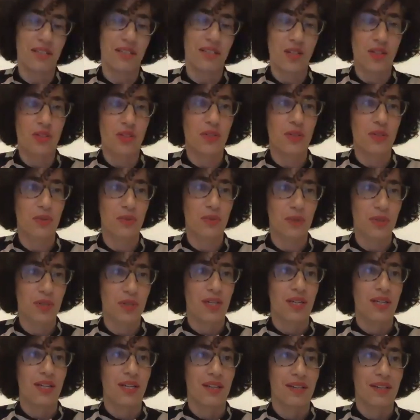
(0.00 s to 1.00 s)
it's also
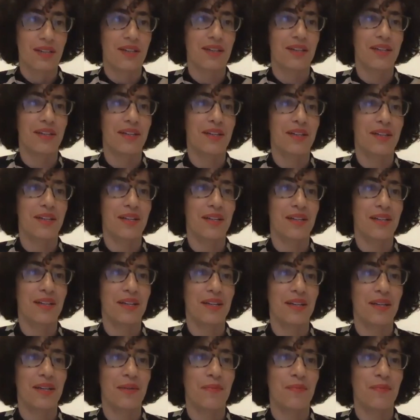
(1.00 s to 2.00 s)
a,
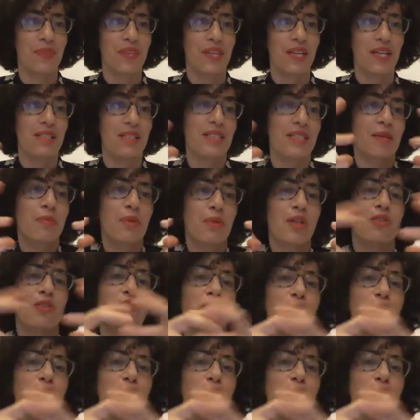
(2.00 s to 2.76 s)
a, a symbol of